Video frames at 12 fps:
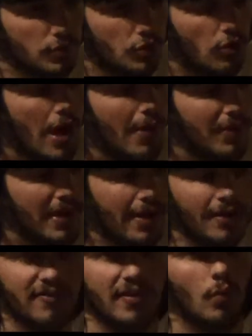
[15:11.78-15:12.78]
drop an
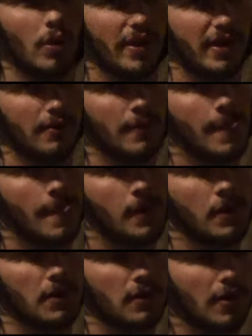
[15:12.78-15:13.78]
elephant with it.
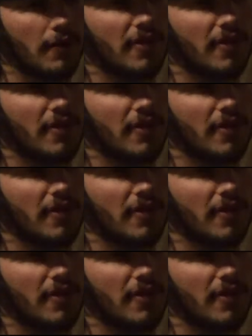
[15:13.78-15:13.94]
You know,